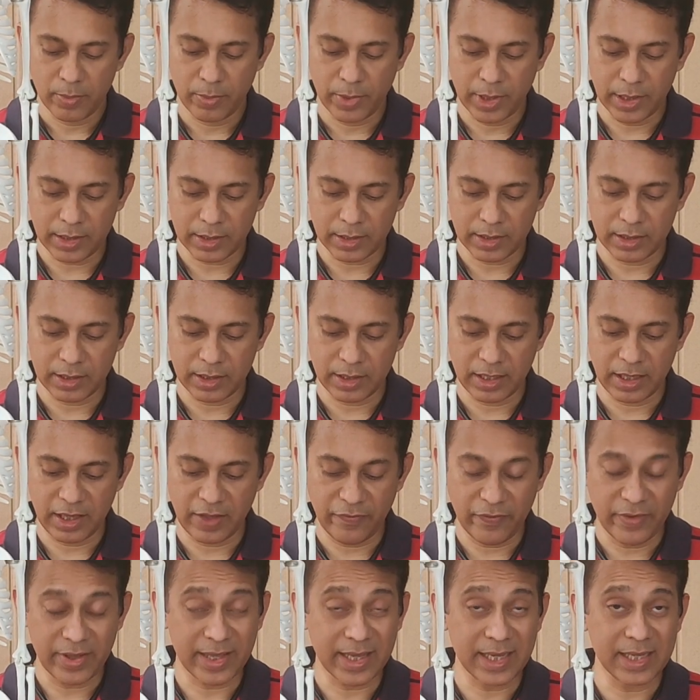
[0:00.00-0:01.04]
But
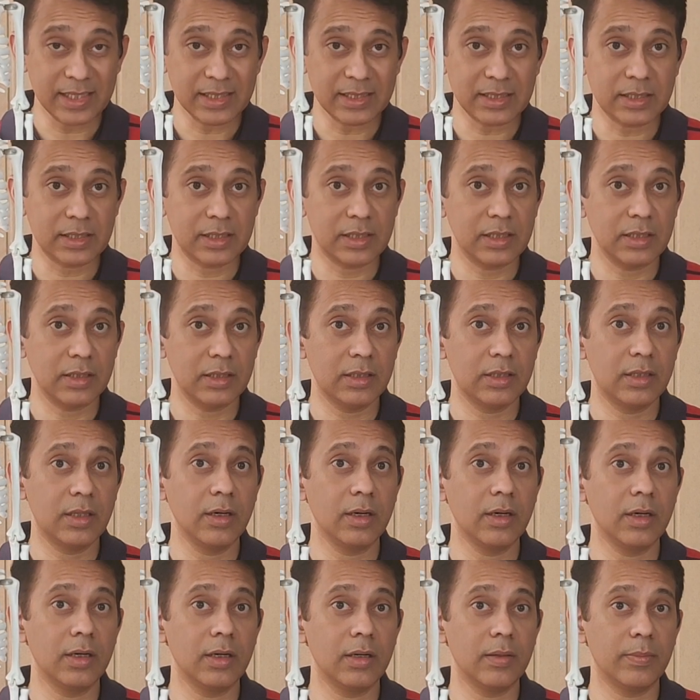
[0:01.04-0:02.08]
if in case
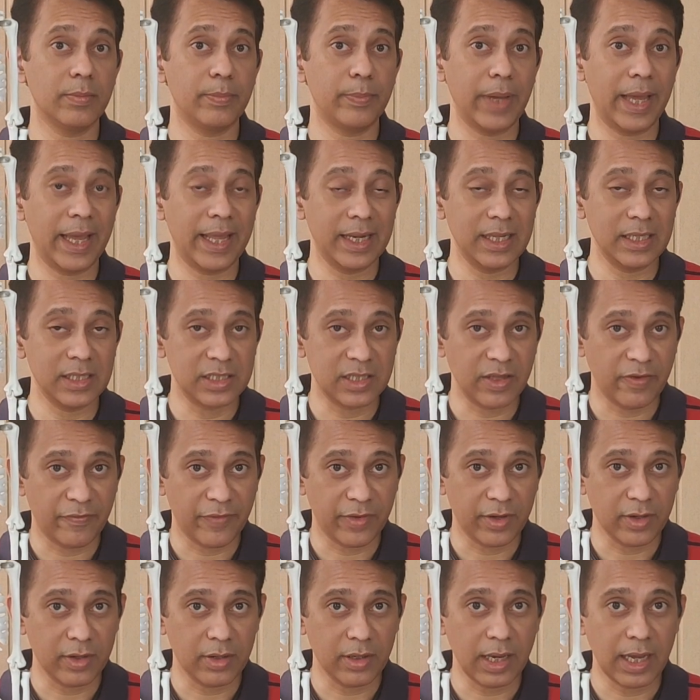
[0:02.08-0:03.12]
the pain is
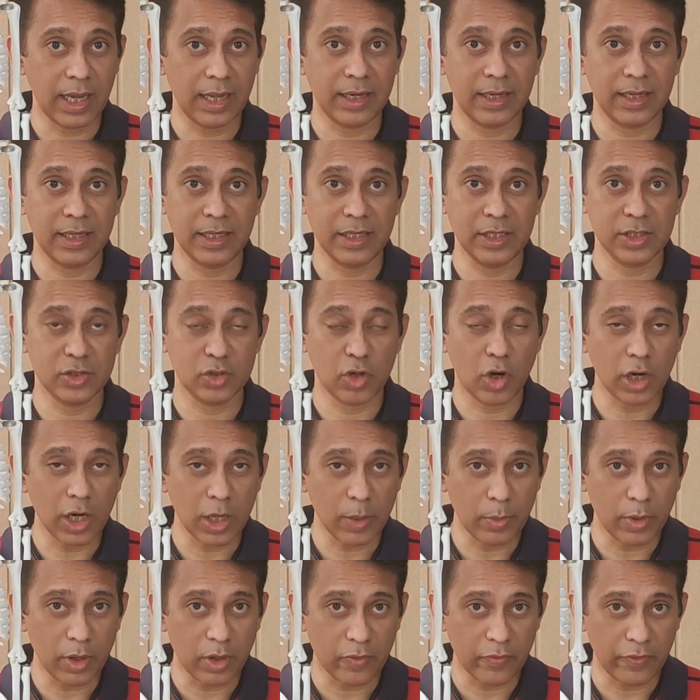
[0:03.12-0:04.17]
severe and he is not
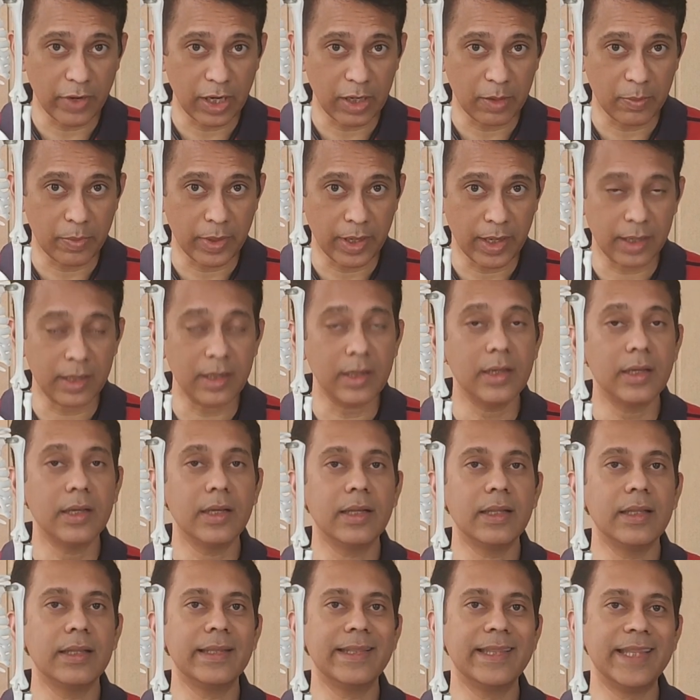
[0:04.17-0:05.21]
able to weight bear,
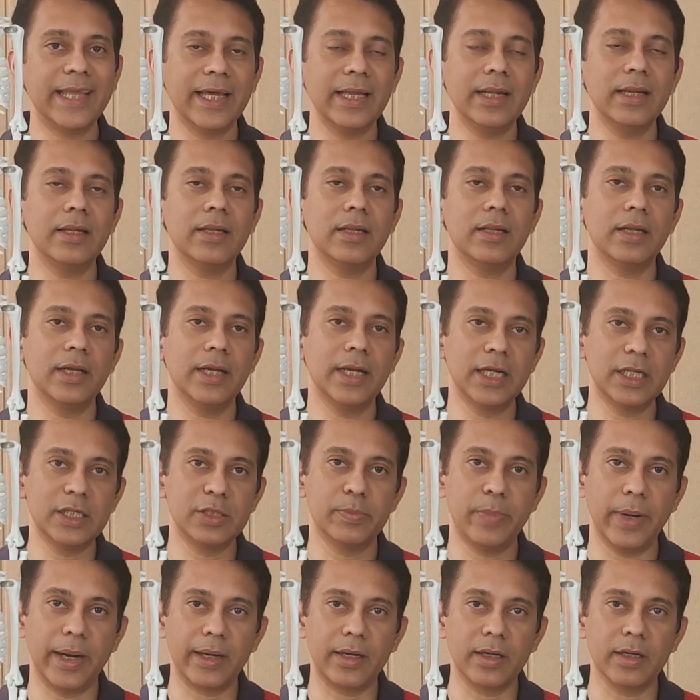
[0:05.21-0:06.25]
then it
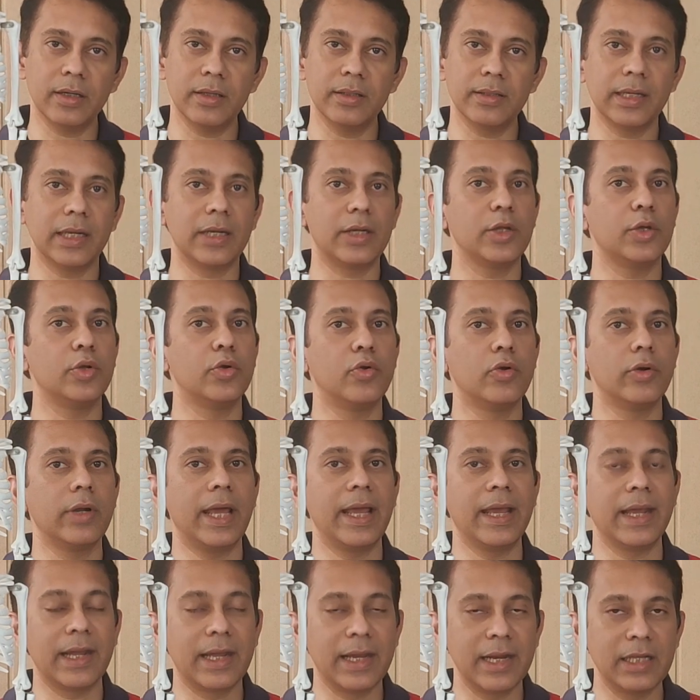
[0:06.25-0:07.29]
is better that you don't
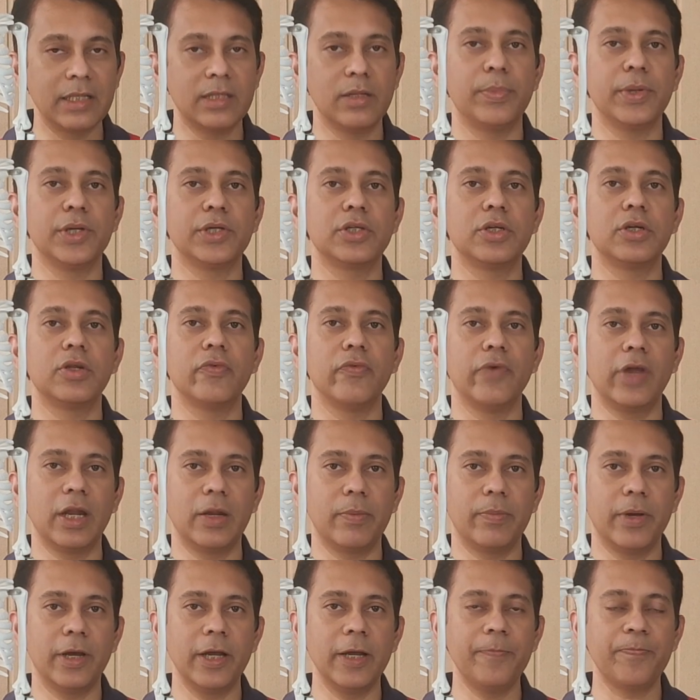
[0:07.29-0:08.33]
encourage the patient to
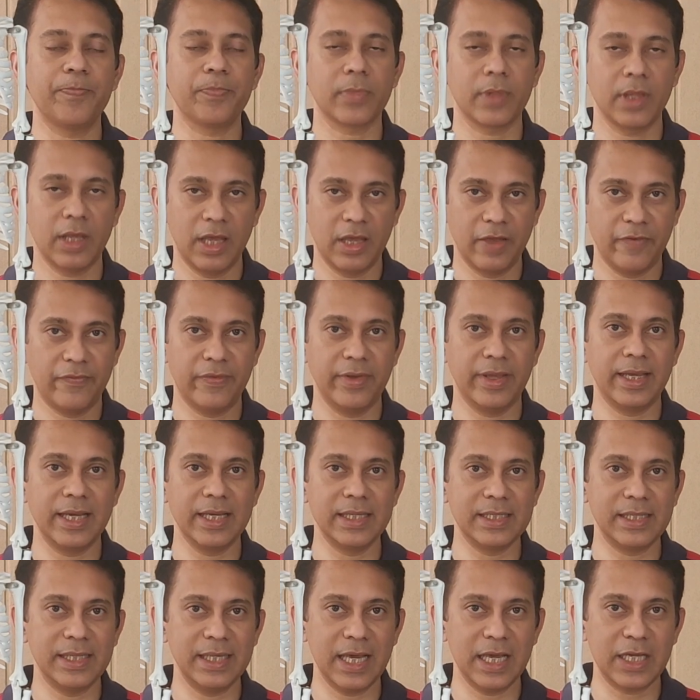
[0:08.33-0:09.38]
weight bear. If in
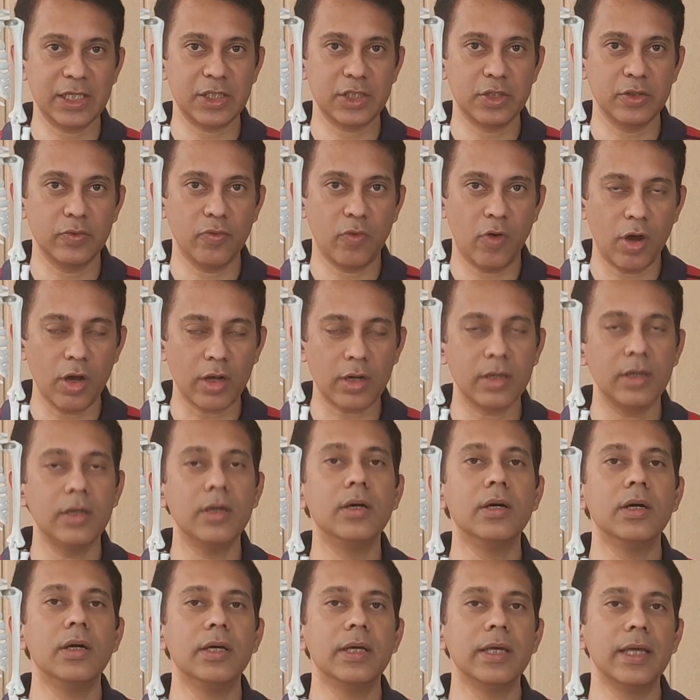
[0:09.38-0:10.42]
case he has to walk,
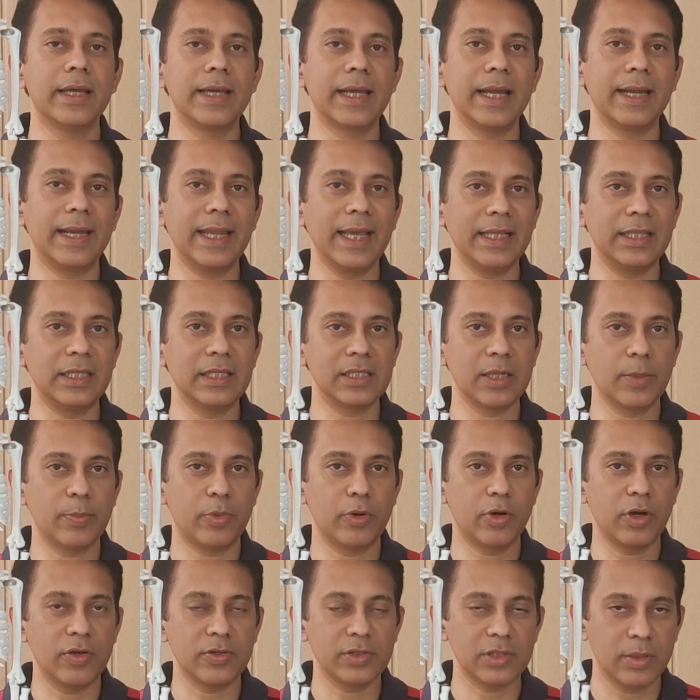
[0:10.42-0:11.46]
he can take the
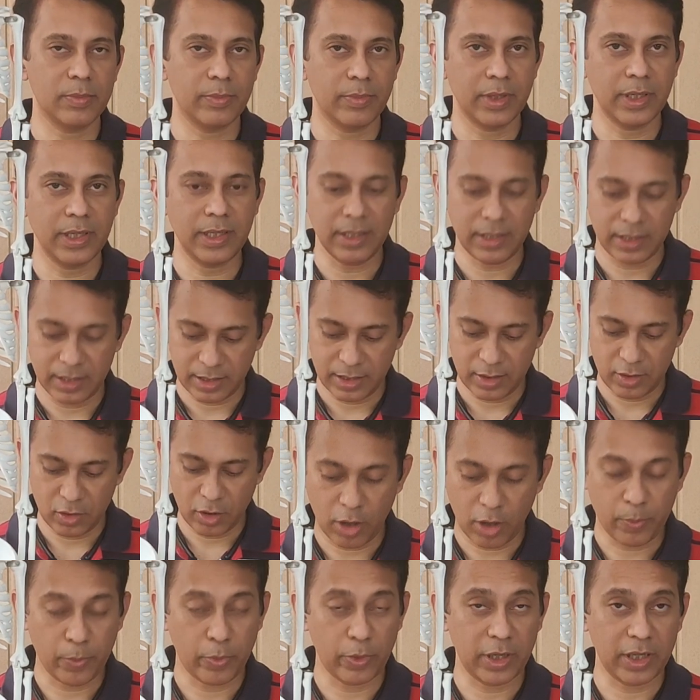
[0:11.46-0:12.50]
support of somebody,
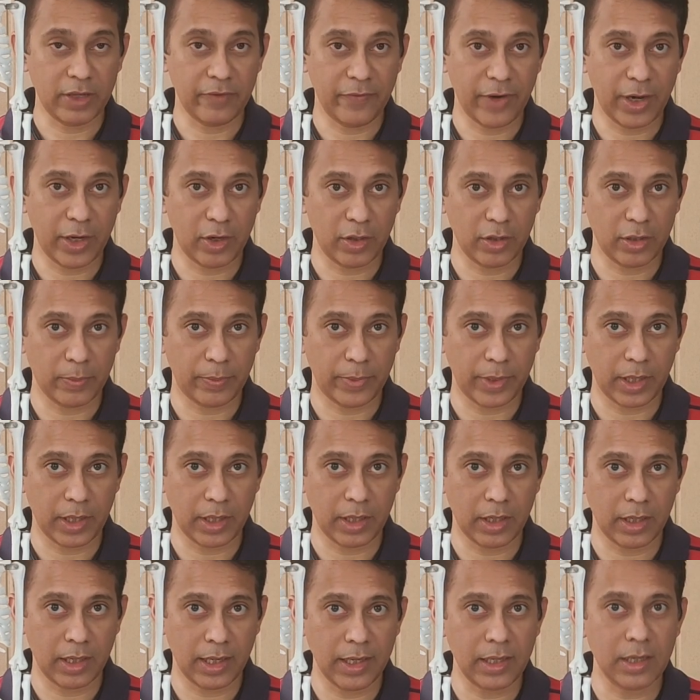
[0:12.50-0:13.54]
not putting weight on the
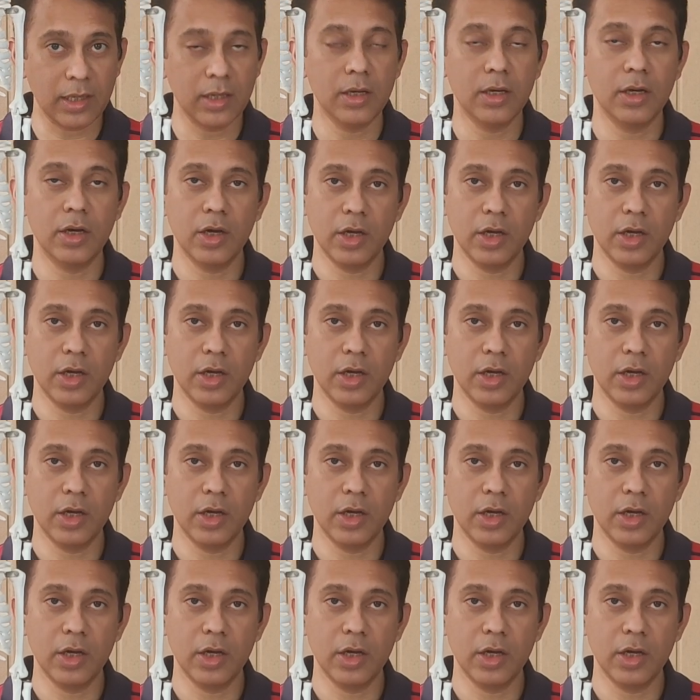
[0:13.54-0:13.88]
particular leg.